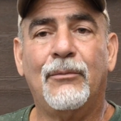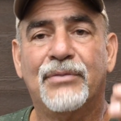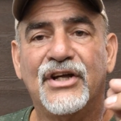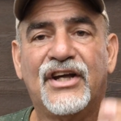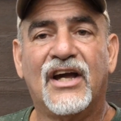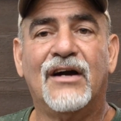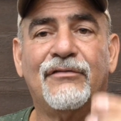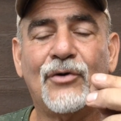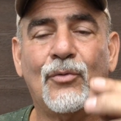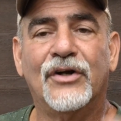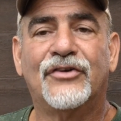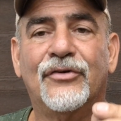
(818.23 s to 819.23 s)
be careful
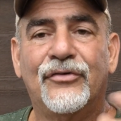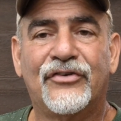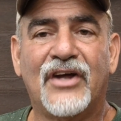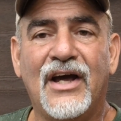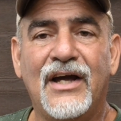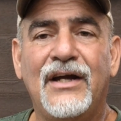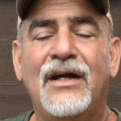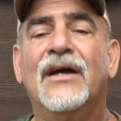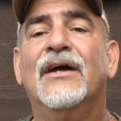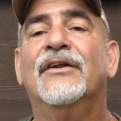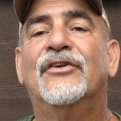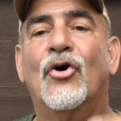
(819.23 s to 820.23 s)
what you say.
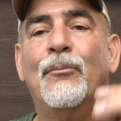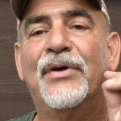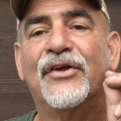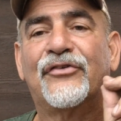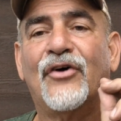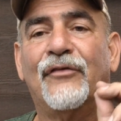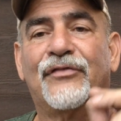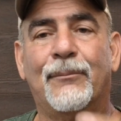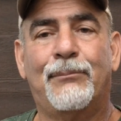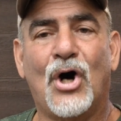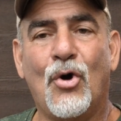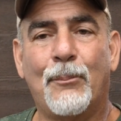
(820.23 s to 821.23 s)
Don't piss off the
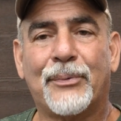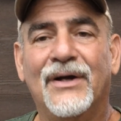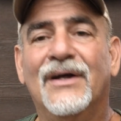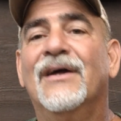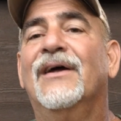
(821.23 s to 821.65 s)
Pope.